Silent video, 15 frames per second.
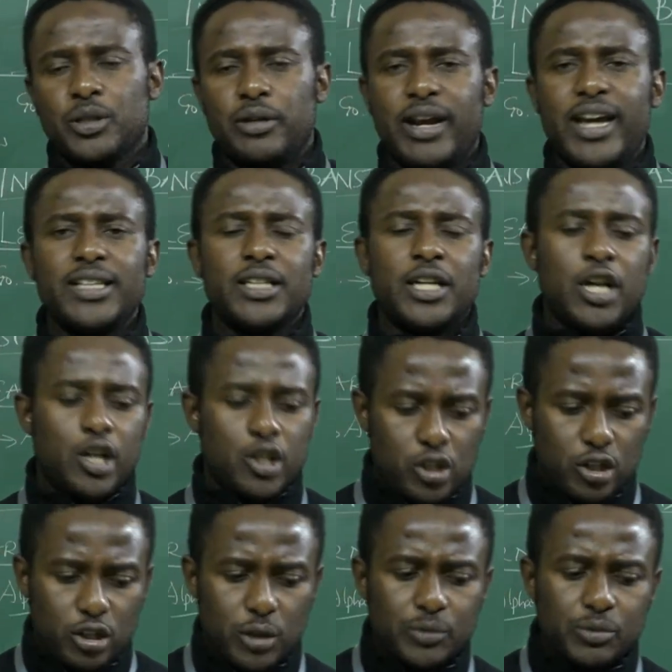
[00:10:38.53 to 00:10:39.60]
Alright?
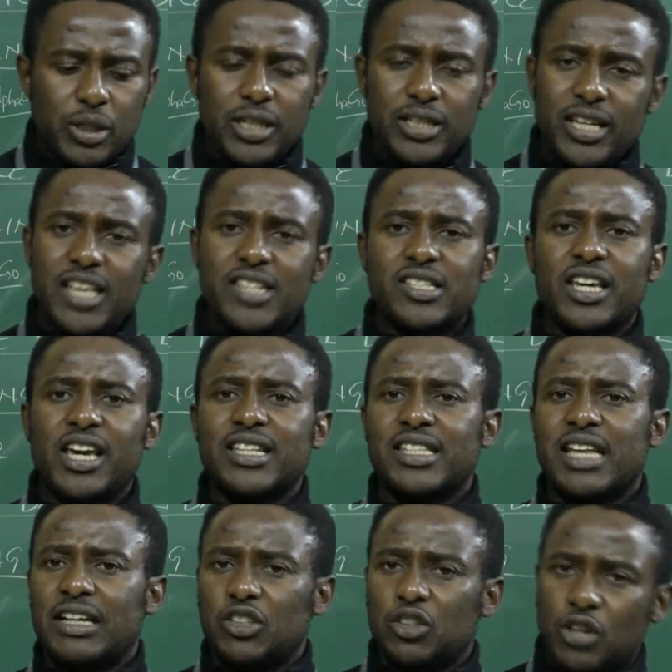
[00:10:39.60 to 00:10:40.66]
So in this
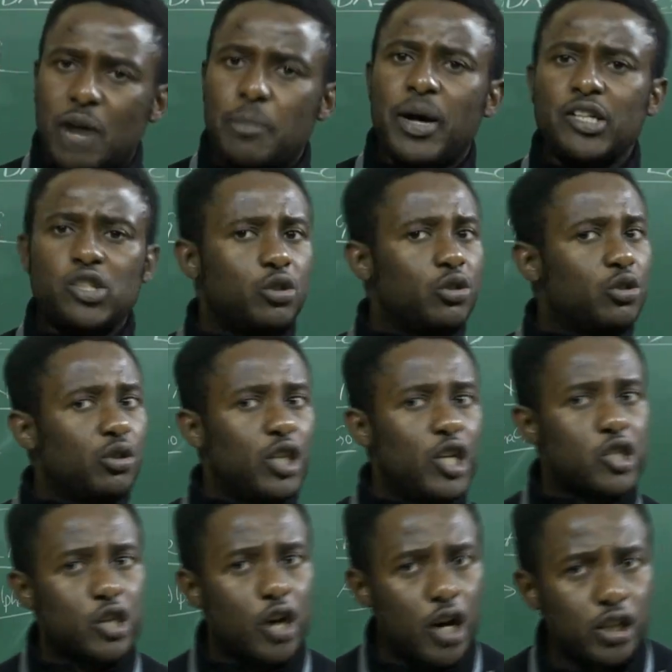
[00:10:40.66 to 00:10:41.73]
case now, the robot should do
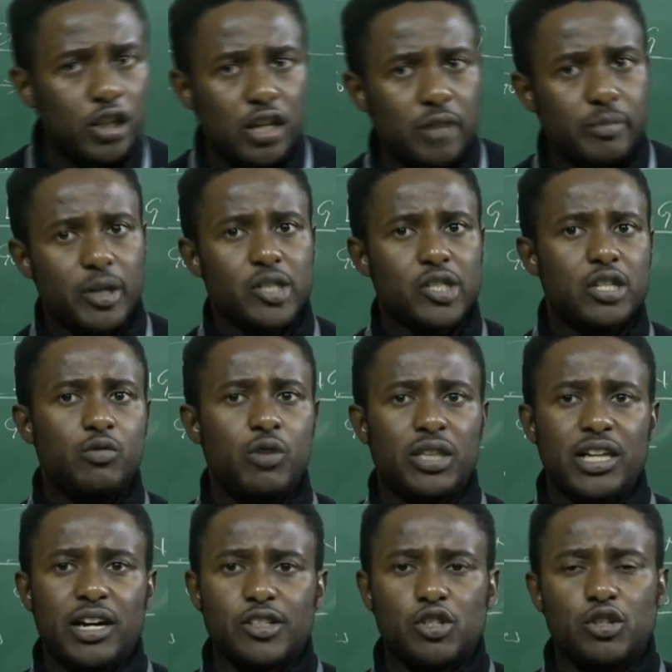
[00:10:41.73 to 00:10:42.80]
this autonomously
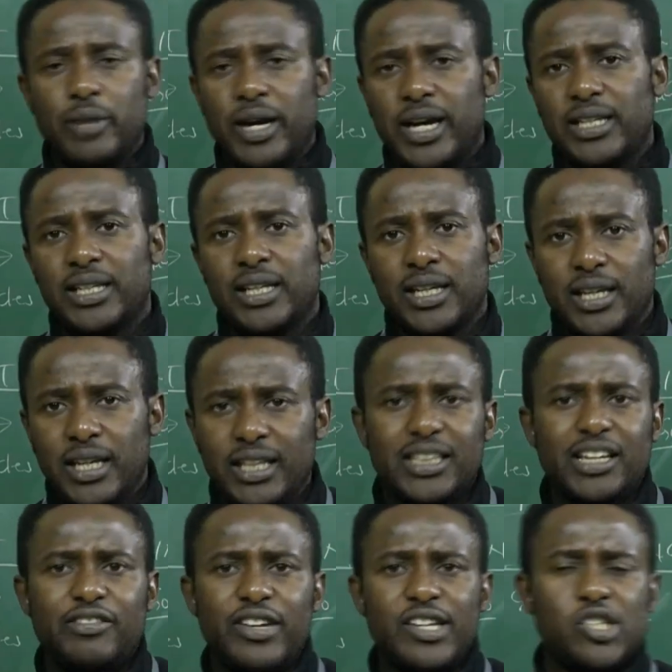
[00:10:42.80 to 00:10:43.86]
without human
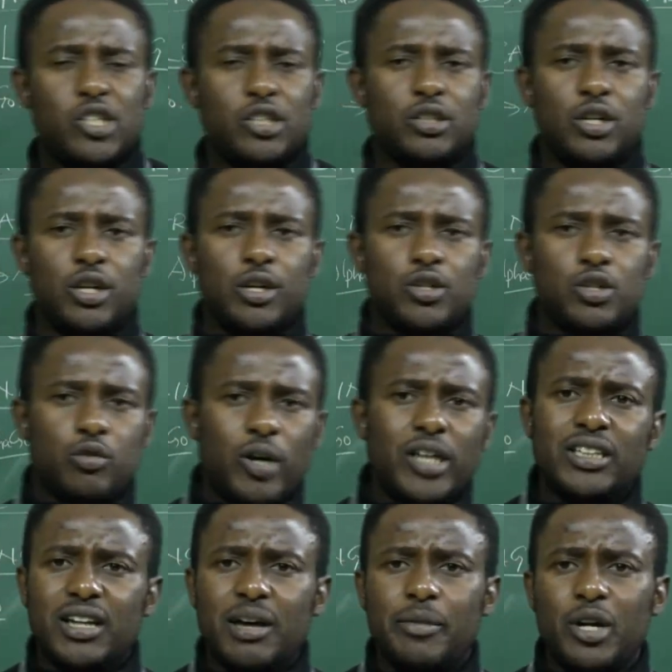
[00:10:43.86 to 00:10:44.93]
intervention. So
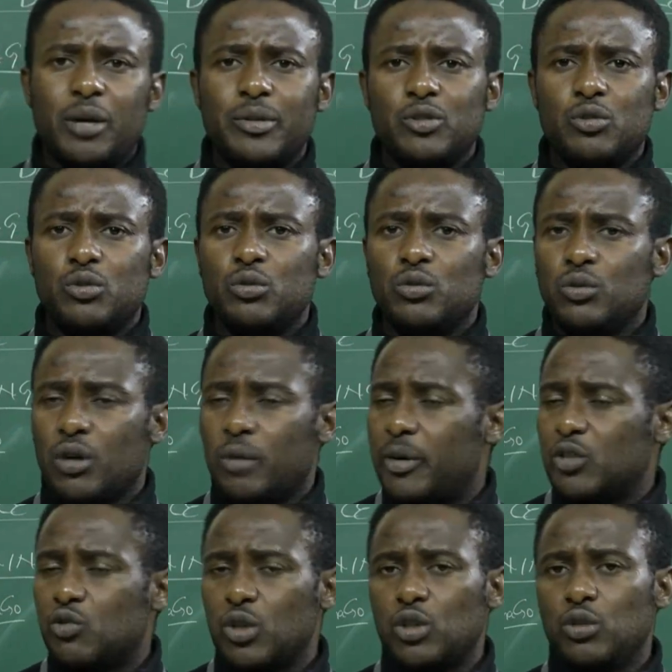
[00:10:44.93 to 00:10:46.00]
what the
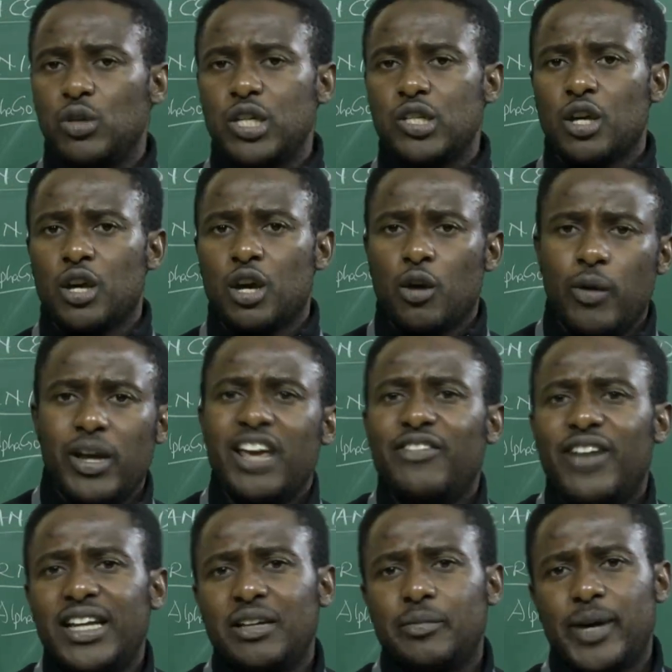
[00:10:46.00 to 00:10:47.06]
robot will do is,
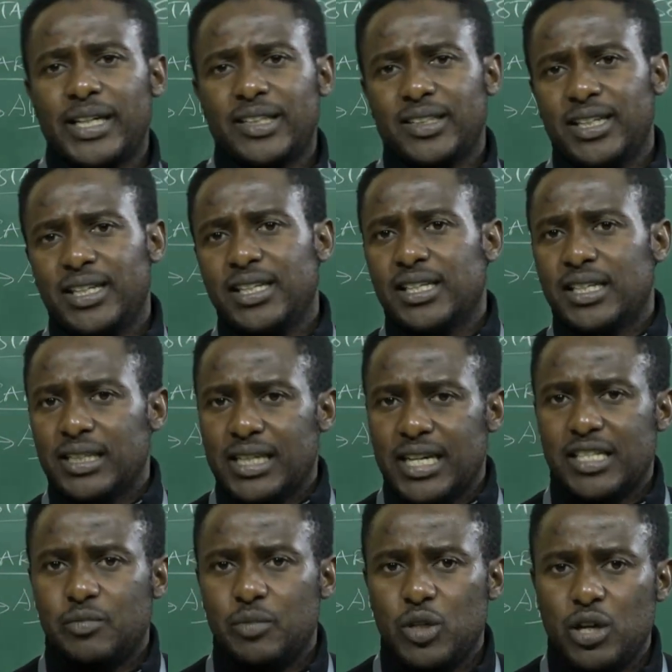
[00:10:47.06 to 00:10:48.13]
whenever the battery
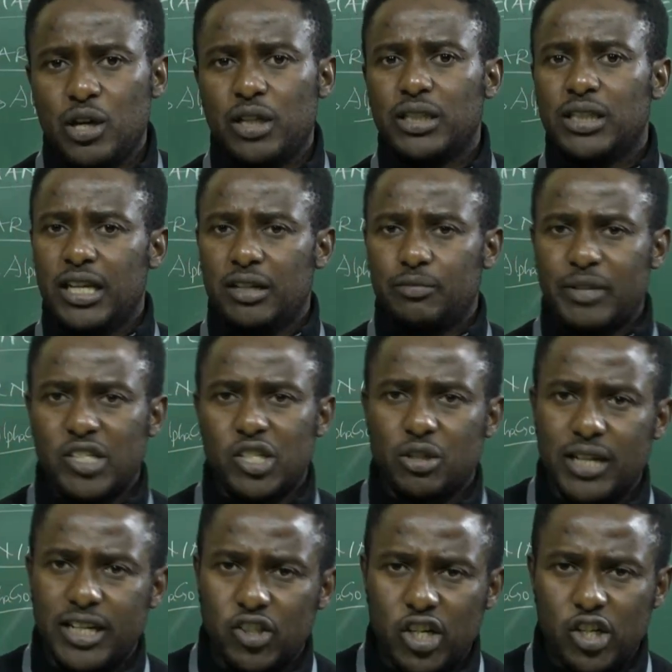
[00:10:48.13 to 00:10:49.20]
gets beyond a
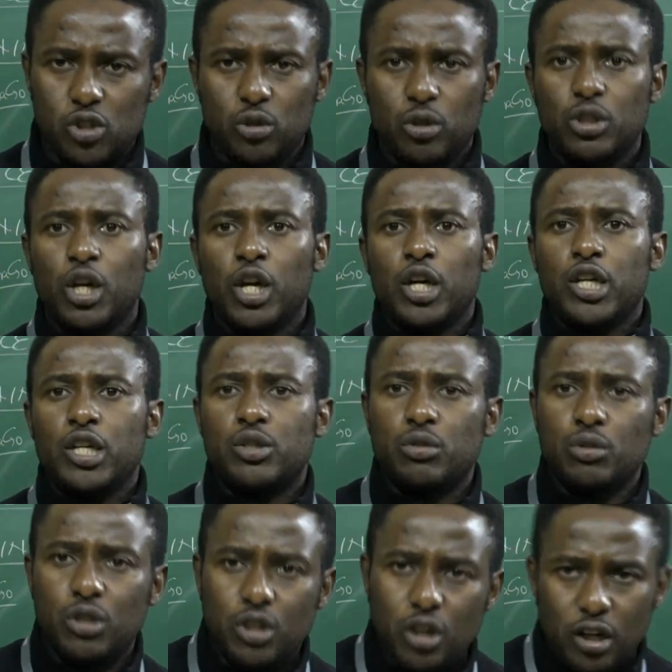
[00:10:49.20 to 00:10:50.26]
particular threshold, it
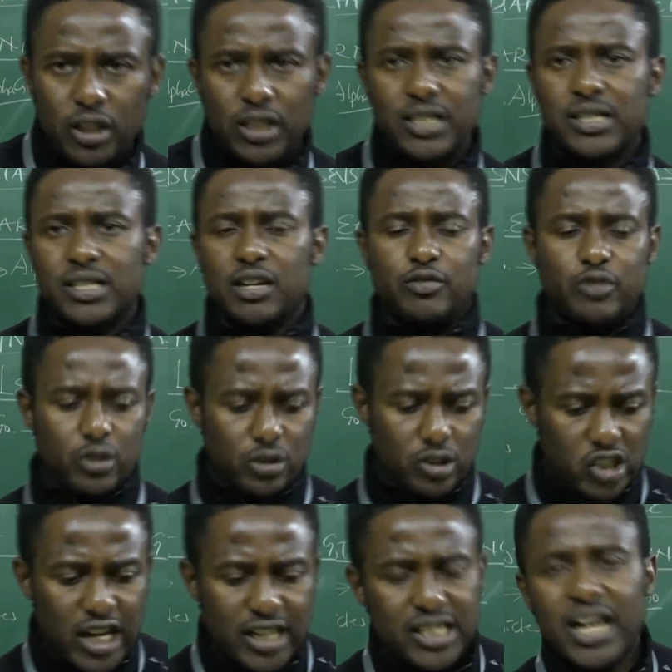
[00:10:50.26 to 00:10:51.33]
should dock itself to
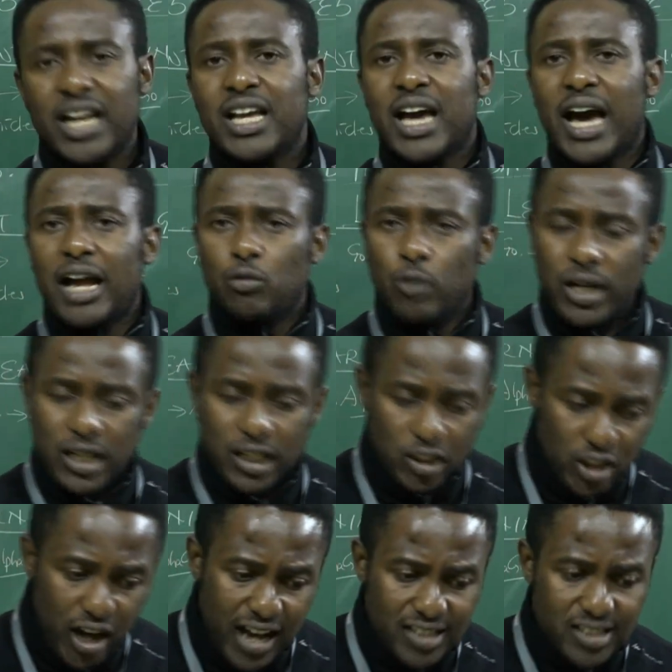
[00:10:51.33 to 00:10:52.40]
the charger. And when
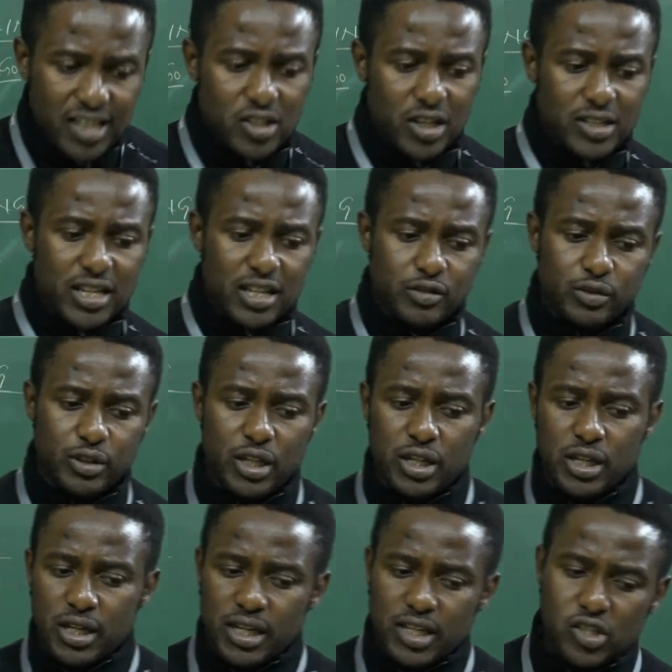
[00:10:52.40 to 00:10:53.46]
it does this
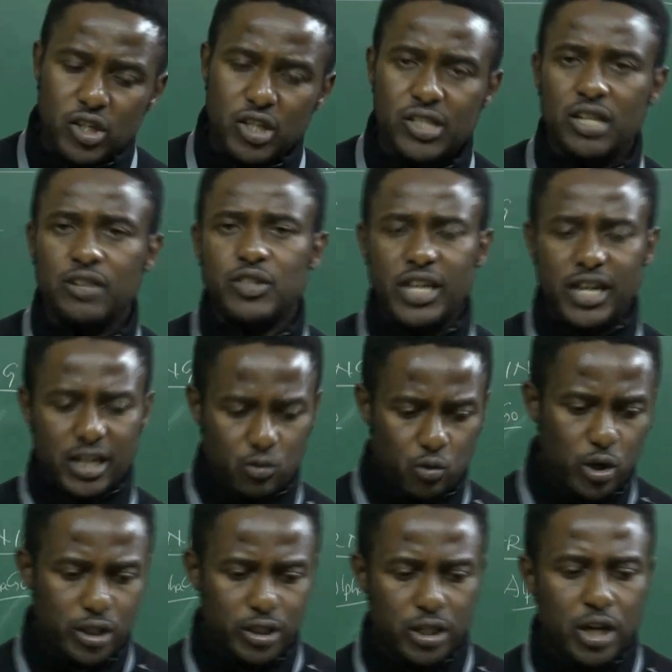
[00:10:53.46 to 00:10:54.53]
successfully, it receives a
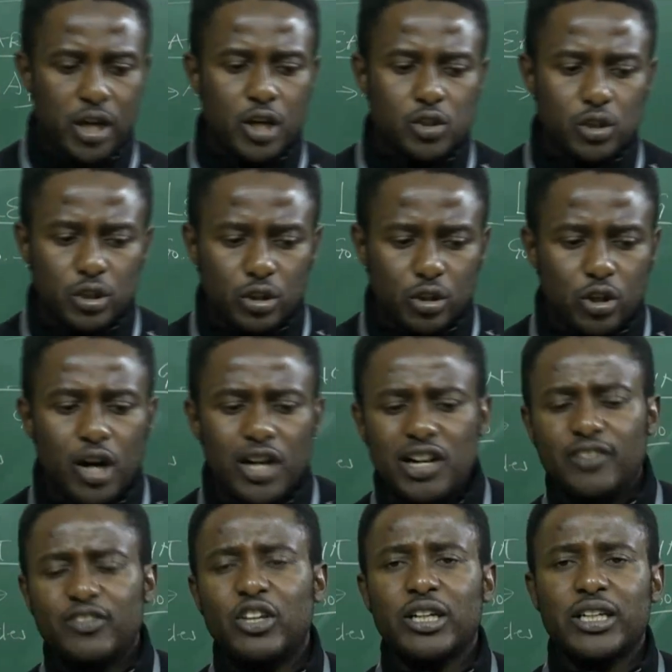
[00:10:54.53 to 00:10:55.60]
reward. So the
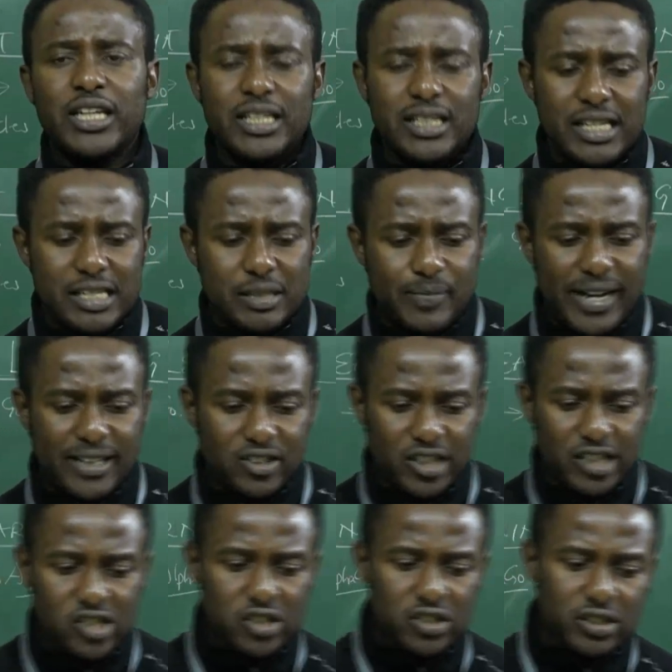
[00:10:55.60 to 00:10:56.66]
goal of docking this
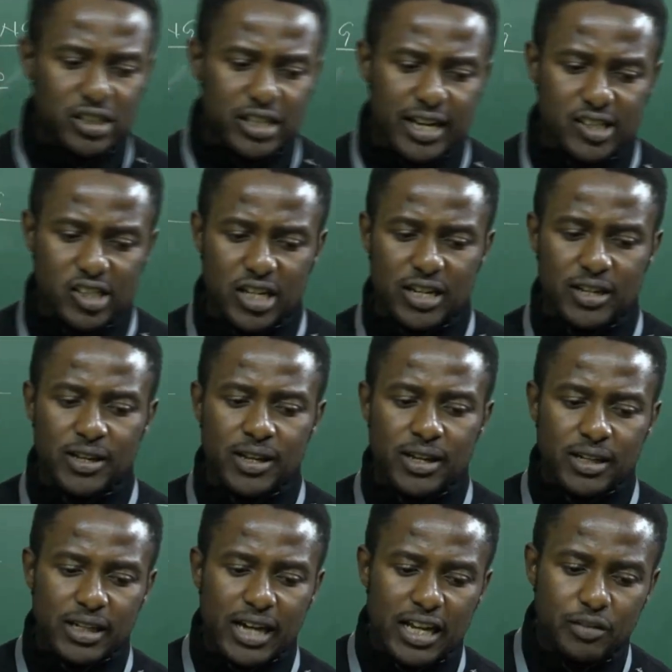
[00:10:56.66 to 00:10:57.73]
battery charger
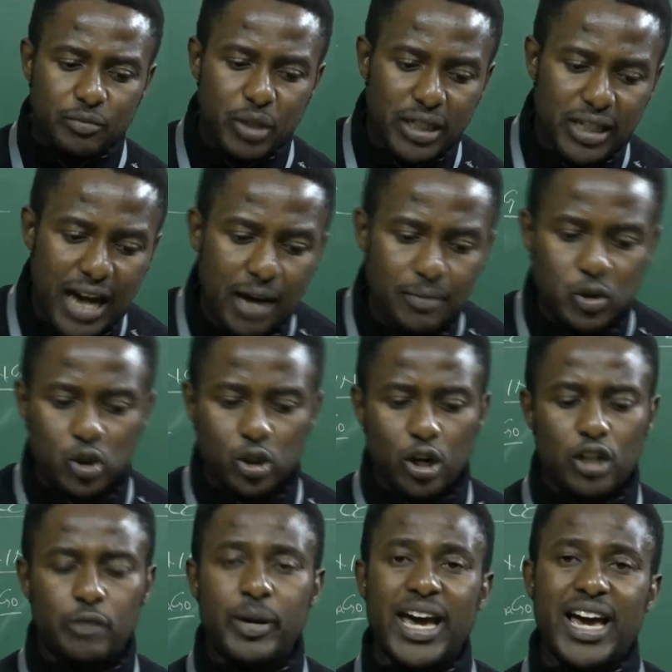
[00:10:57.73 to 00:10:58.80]
can be
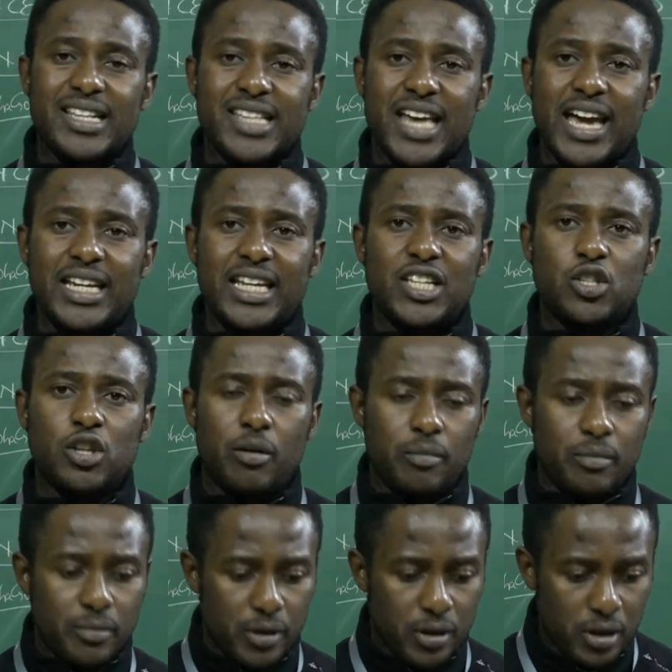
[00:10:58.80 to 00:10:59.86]
captured by assigning
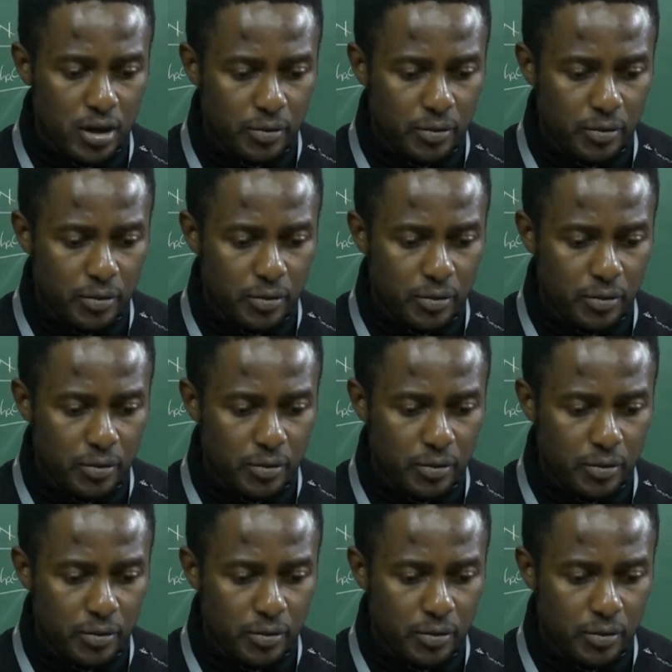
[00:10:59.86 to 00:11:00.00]
some